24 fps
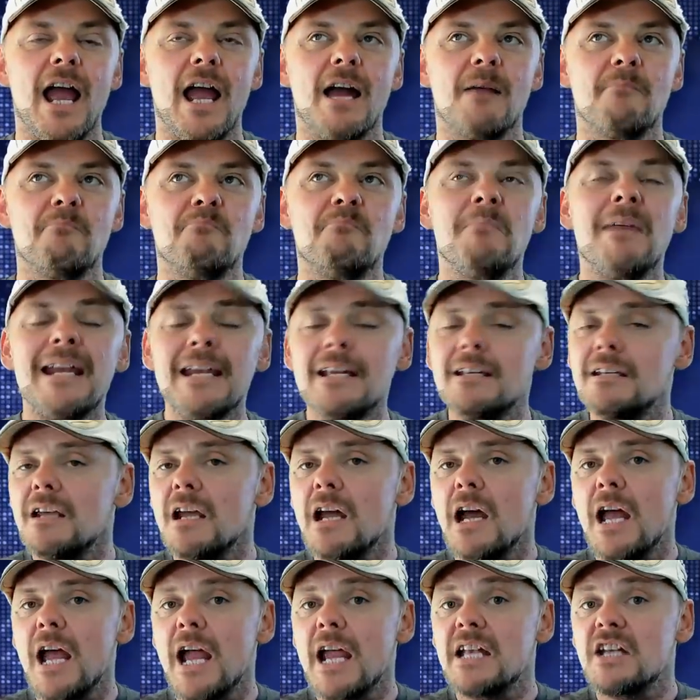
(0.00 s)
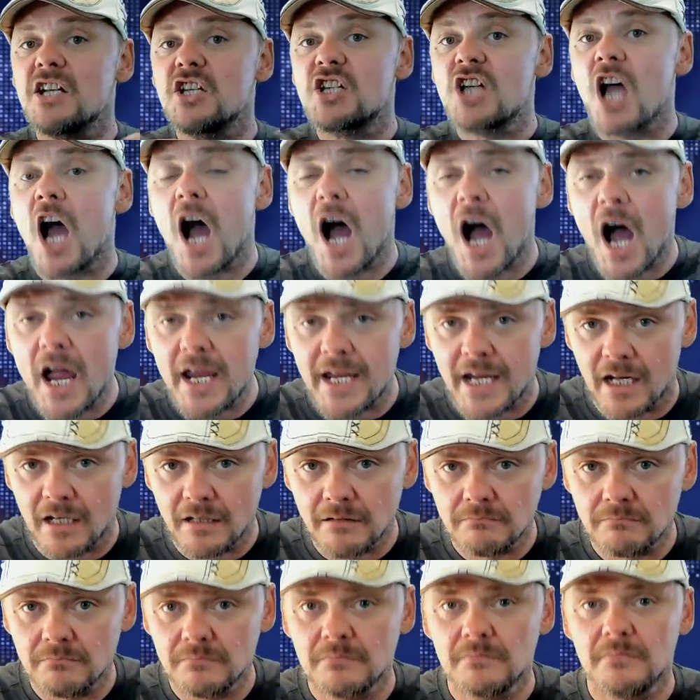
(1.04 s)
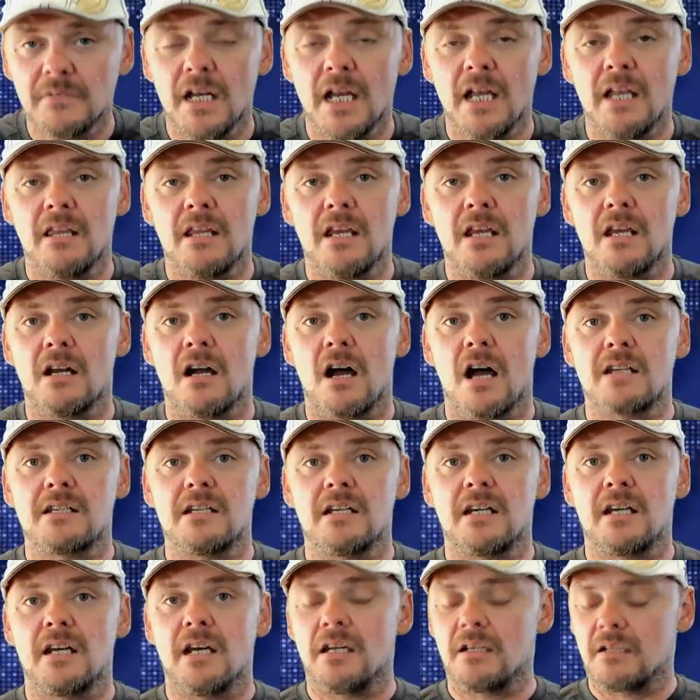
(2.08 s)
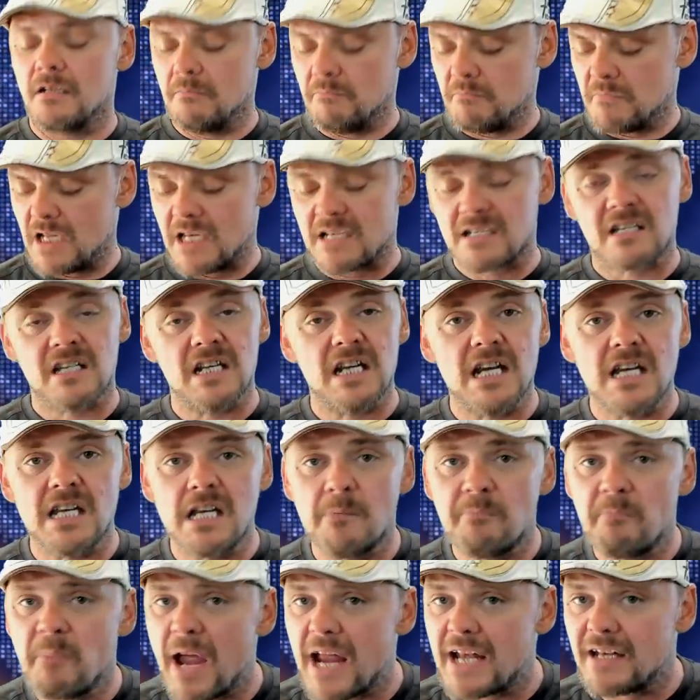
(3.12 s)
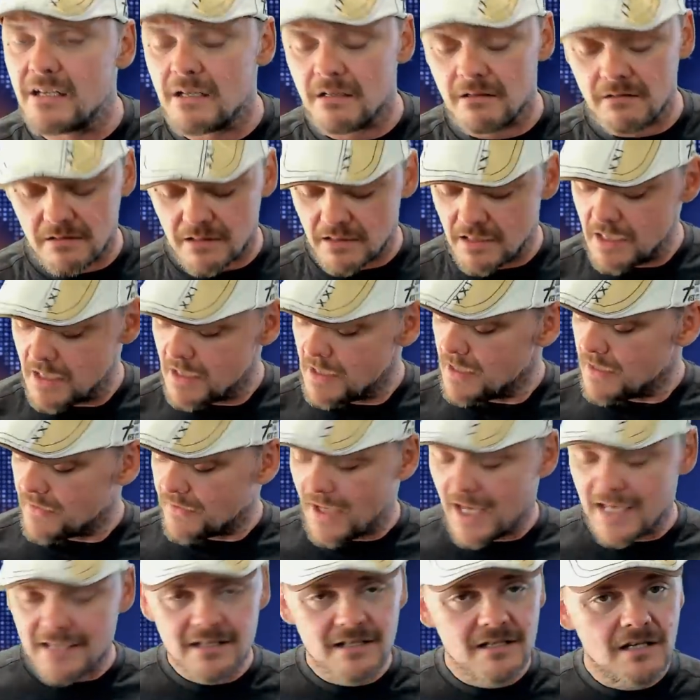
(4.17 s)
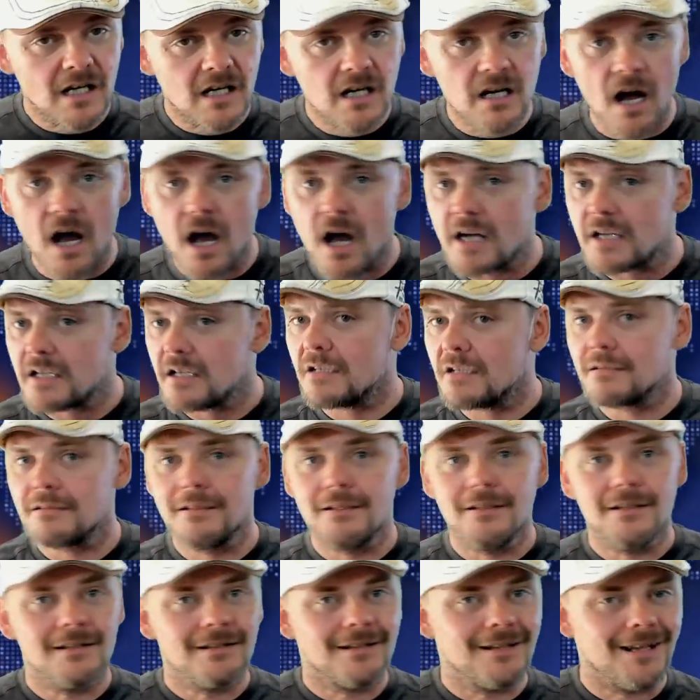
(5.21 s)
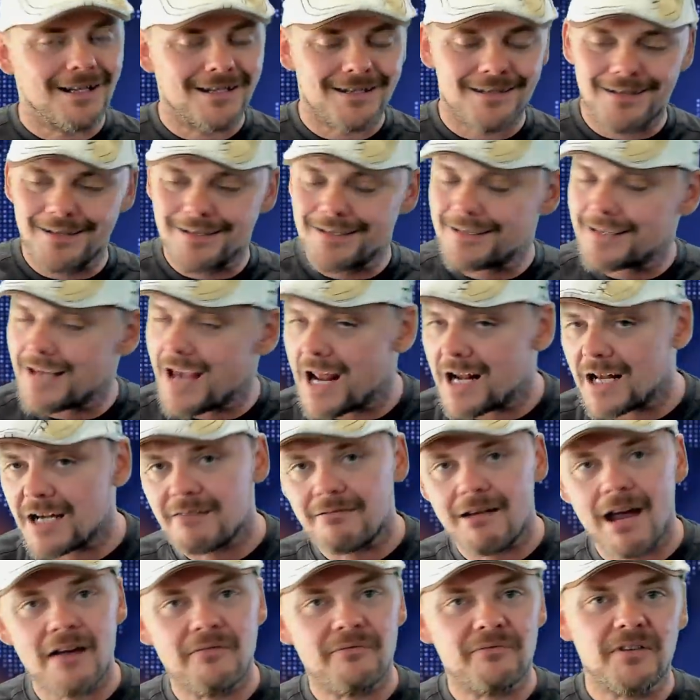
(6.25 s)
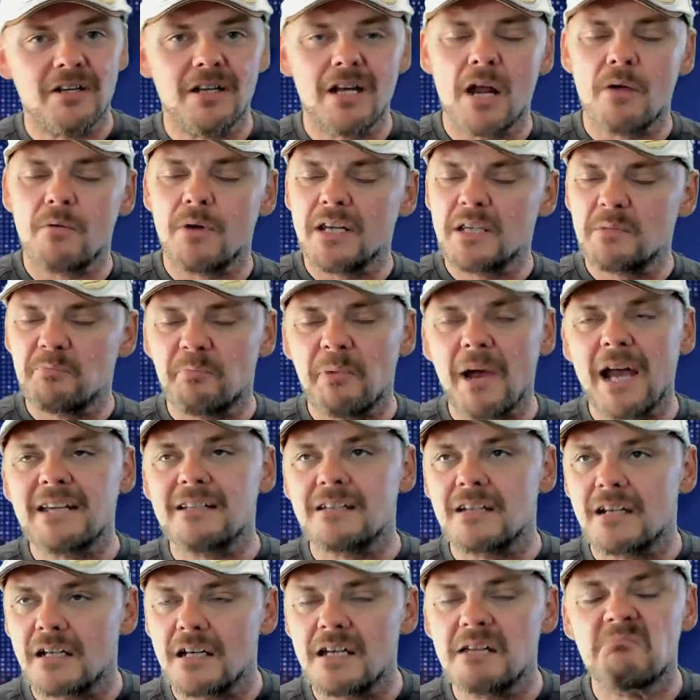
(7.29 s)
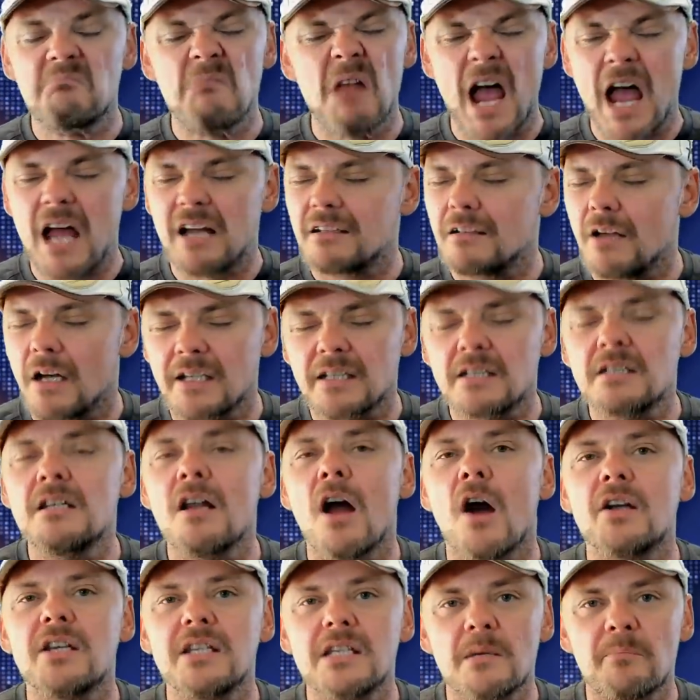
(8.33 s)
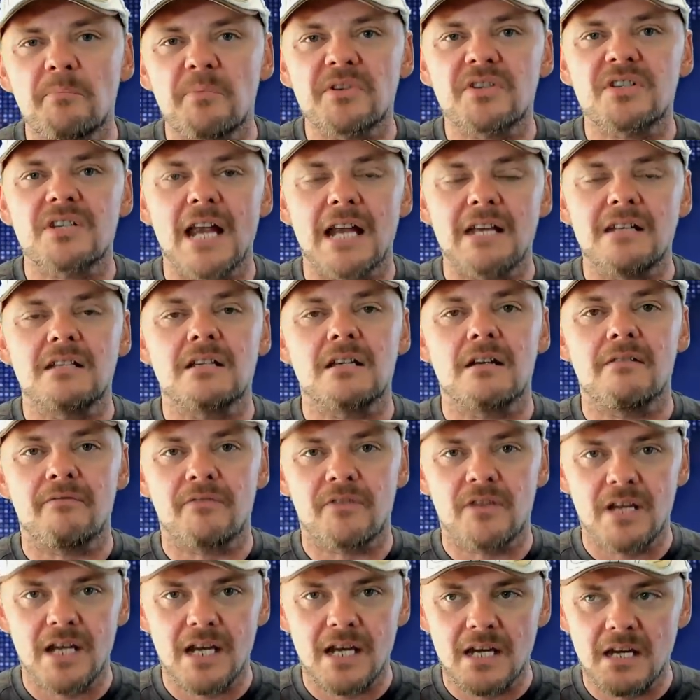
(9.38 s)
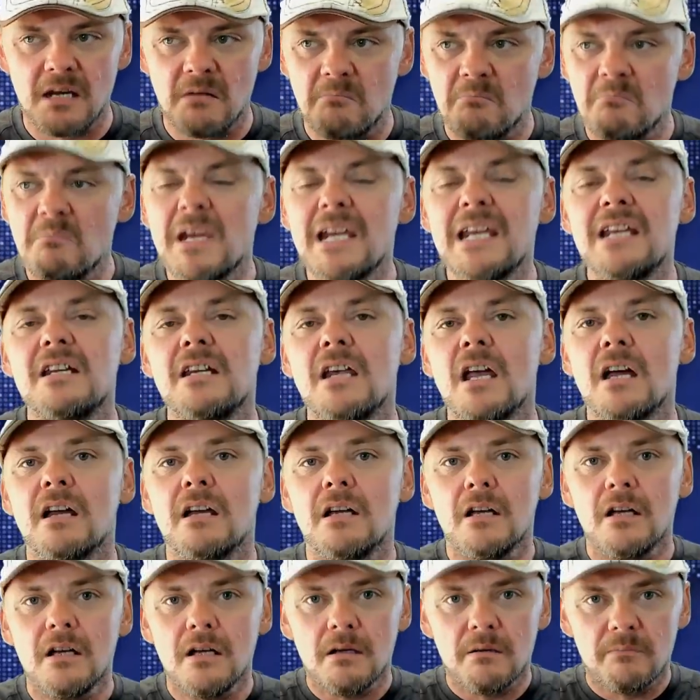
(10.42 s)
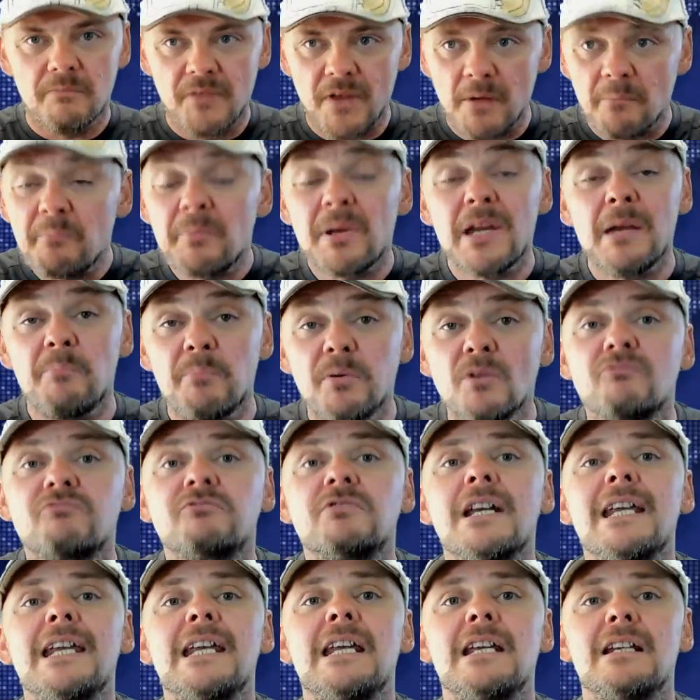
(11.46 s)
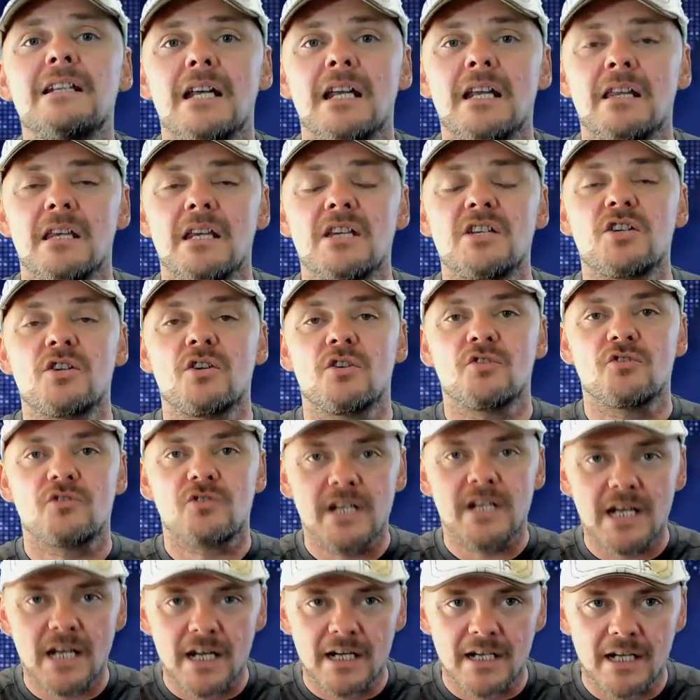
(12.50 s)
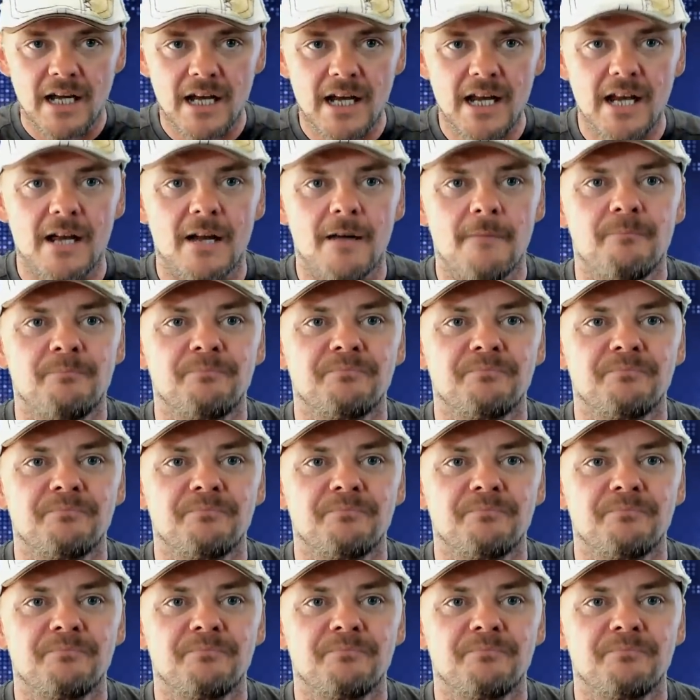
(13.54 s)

media entire in the United Kingdom, that's the Independent, that's the Guardian, that's the Telegraph, you know, it's basically like 90% of the media that people read in this country and hear,